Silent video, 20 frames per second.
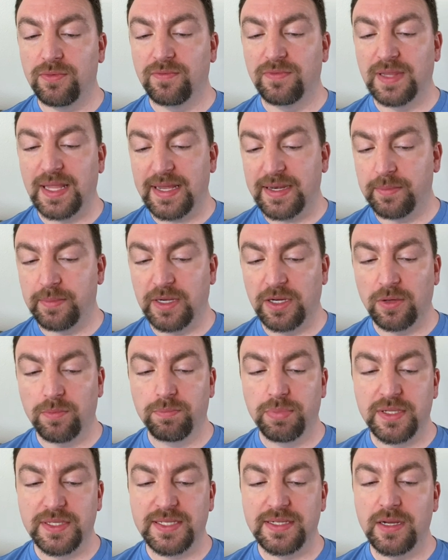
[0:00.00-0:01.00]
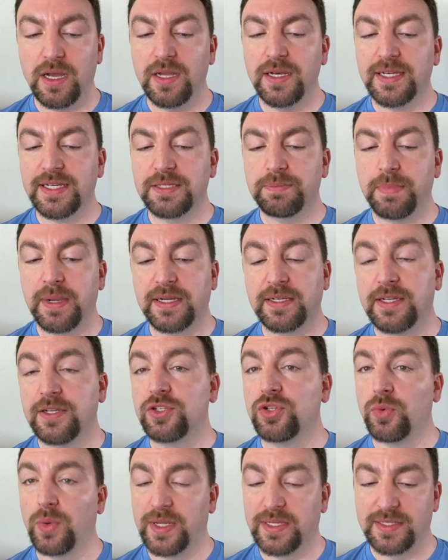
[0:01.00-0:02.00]
Vladimir, puts an unexpected
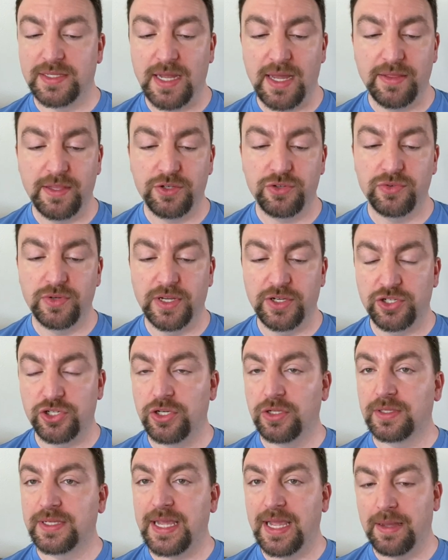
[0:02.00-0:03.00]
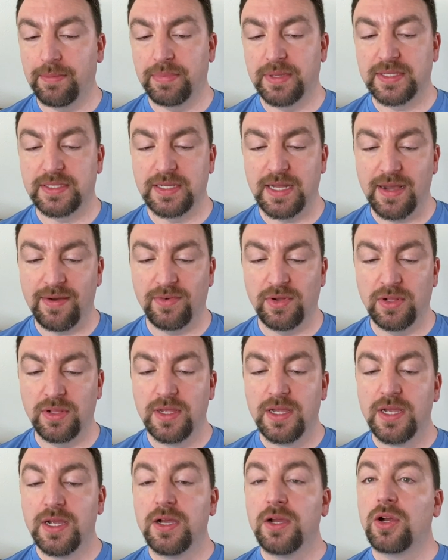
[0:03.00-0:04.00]
twist on the traditional campus novel.
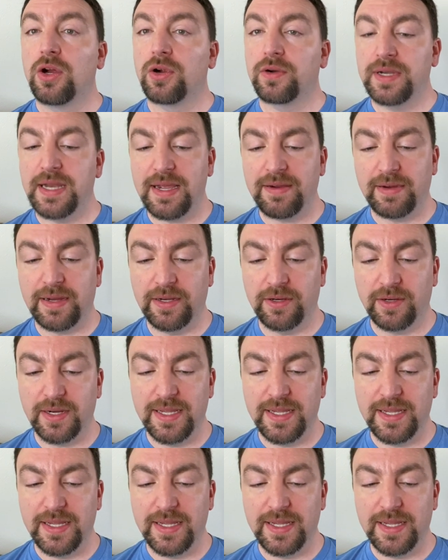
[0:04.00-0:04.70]
Her narrator